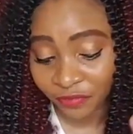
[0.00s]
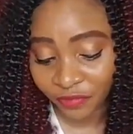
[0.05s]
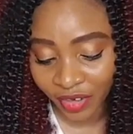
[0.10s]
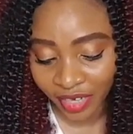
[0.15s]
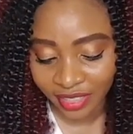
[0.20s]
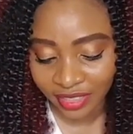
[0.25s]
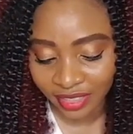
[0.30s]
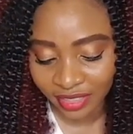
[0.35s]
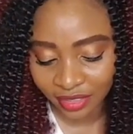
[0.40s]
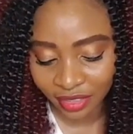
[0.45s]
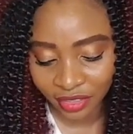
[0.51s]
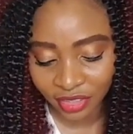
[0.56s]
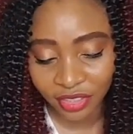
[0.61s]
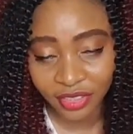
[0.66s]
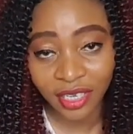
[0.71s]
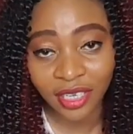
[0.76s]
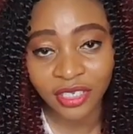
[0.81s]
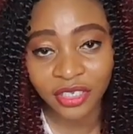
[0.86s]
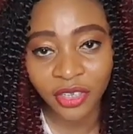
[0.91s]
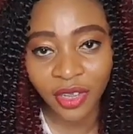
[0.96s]
friend's
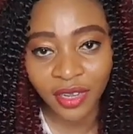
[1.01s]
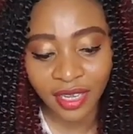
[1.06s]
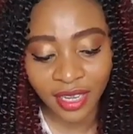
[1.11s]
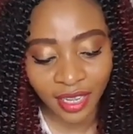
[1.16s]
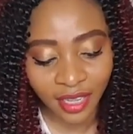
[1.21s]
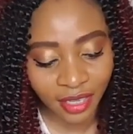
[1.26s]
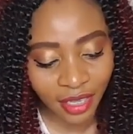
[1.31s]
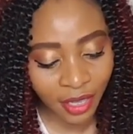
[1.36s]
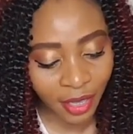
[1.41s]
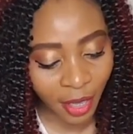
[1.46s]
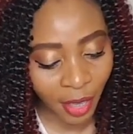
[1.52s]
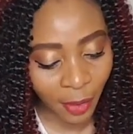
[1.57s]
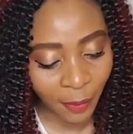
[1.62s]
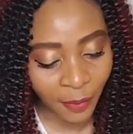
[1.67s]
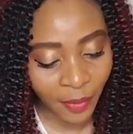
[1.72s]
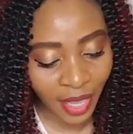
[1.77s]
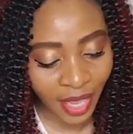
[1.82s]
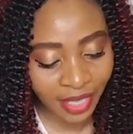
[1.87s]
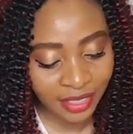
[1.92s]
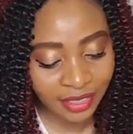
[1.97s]
sister,
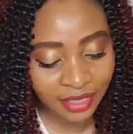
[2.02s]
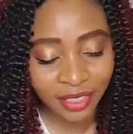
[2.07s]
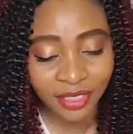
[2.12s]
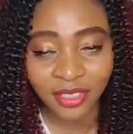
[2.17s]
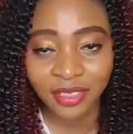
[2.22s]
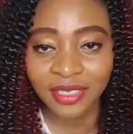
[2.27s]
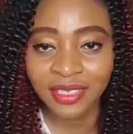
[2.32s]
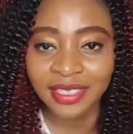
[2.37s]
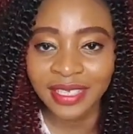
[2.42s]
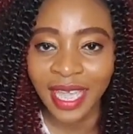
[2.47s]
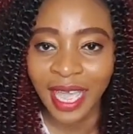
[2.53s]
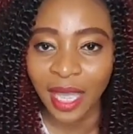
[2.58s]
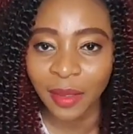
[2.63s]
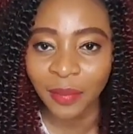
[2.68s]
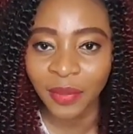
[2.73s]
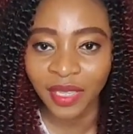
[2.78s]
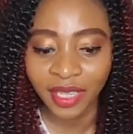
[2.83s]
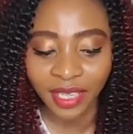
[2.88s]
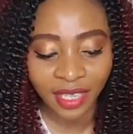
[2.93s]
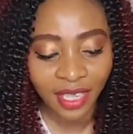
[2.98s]
Diola, her sisters,
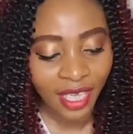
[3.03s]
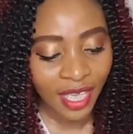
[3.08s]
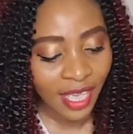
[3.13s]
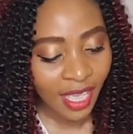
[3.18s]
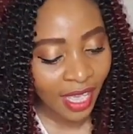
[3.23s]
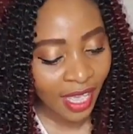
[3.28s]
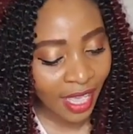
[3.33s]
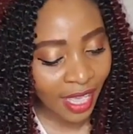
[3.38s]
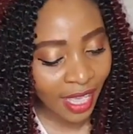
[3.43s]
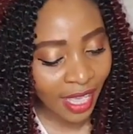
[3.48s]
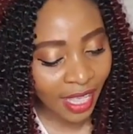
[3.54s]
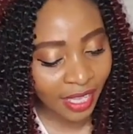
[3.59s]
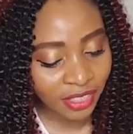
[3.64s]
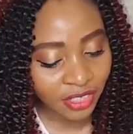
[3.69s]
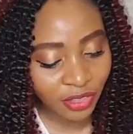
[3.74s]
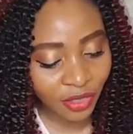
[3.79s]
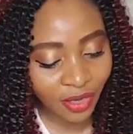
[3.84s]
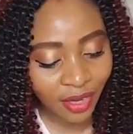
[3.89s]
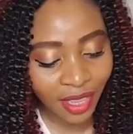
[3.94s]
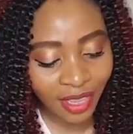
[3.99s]
Abby
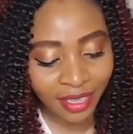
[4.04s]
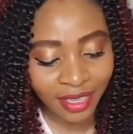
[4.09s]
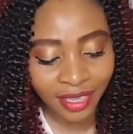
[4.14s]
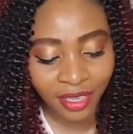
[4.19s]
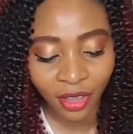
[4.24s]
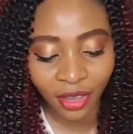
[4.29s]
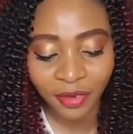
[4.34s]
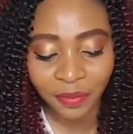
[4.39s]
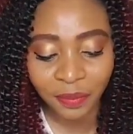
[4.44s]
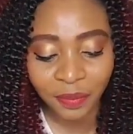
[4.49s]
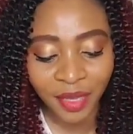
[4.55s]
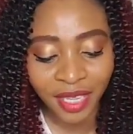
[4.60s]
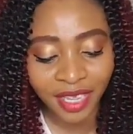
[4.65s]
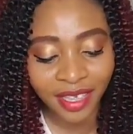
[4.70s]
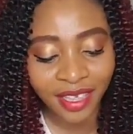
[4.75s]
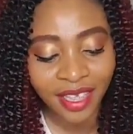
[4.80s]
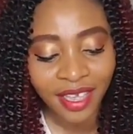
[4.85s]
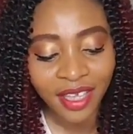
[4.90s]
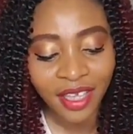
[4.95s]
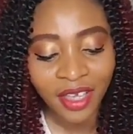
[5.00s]
and Tola, got
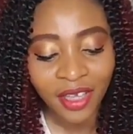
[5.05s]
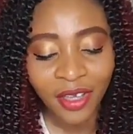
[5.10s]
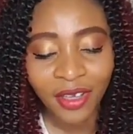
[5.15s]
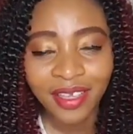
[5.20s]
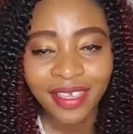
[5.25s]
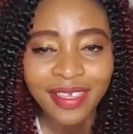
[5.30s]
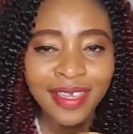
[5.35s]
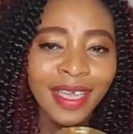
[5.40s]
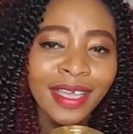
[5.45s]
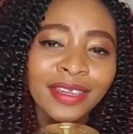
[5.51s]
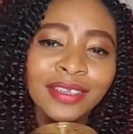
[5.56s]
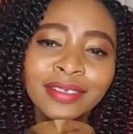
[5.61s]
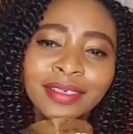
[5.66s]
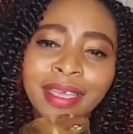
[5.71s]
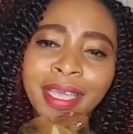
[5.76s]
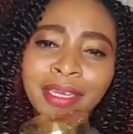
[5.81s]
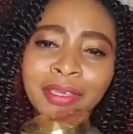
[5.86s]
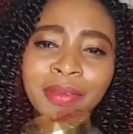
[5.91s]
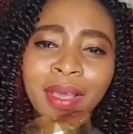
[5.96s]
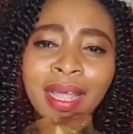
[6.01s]
me a
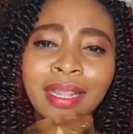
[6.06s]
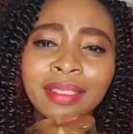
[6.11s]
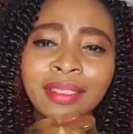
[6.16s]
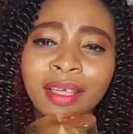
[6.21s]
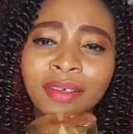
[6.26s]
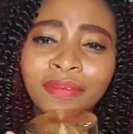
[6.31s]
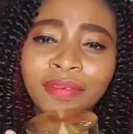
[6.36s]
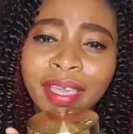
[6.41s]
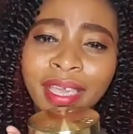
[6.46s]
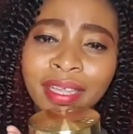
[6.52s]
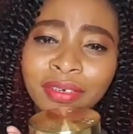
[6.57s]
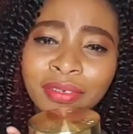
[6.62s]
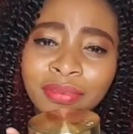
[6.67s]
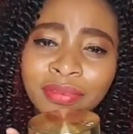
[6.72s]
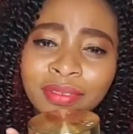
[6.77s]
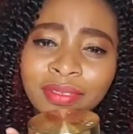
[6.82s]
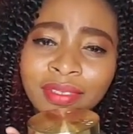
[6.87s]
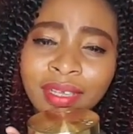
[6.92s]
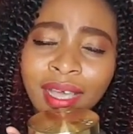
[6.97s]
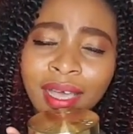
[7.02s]
candle. I love
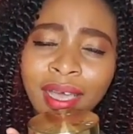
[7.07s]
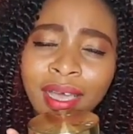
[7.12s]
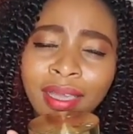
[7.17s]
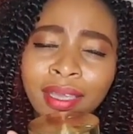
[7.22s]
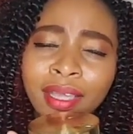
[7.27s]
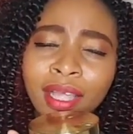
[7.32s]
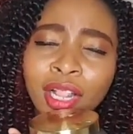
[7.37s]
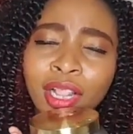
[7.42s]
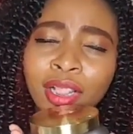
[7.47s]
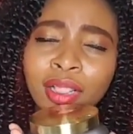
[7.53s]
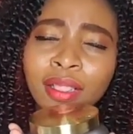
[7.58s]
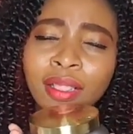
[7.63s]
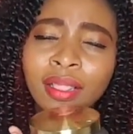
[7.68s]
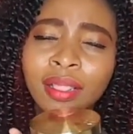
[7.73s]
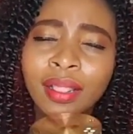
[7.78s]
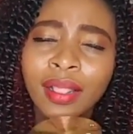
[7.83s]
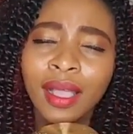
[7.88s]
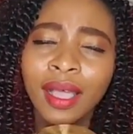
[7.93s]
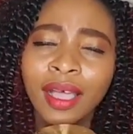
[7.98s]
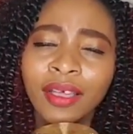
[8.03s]
candles. I
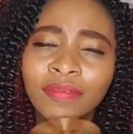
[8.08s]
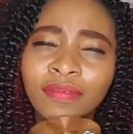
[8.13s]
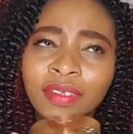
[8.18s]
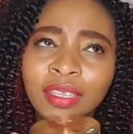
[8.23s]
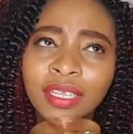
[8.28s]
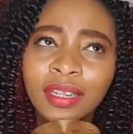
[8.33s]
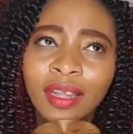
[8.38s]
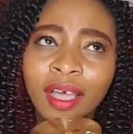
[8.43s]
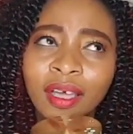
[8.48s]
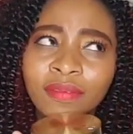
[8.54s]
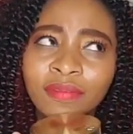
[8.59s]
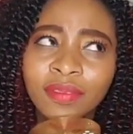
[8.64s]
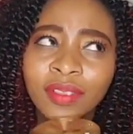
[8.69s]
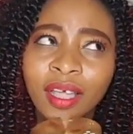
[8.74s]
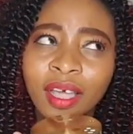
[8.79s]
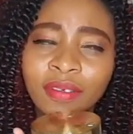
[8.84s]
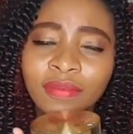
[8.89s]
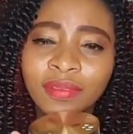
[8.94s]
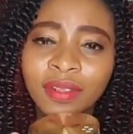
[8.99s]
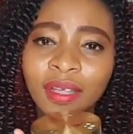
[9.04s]
love, love,
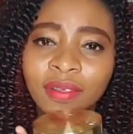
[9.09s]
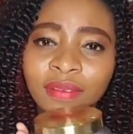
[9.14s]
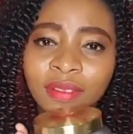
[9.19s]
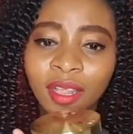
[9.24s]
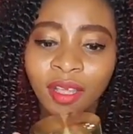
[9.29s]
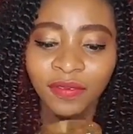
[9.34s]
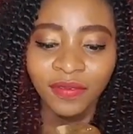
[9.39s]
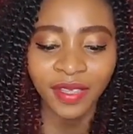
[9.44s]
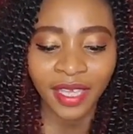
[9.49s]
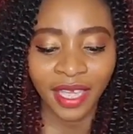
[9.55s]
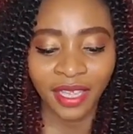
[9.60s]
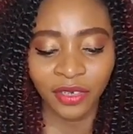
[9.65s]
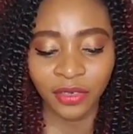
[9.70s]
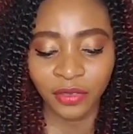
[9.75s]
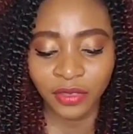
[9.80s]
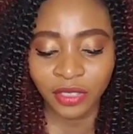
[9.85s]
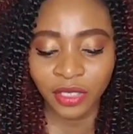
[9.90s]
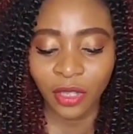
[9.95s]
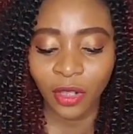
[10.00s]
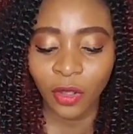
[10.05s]
love, love, love
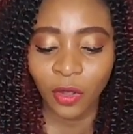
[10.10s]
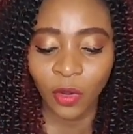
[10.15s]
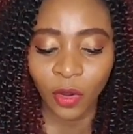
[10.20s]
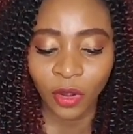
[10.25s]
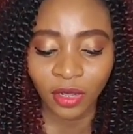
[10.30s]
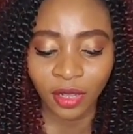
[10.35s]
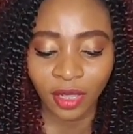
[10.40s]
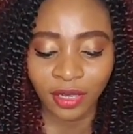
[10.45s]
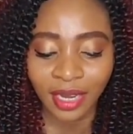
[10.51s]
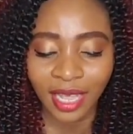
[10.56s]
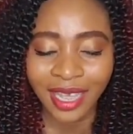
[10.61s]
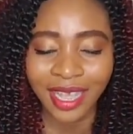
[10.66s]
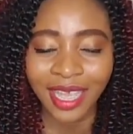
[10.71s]
candles a whole lot.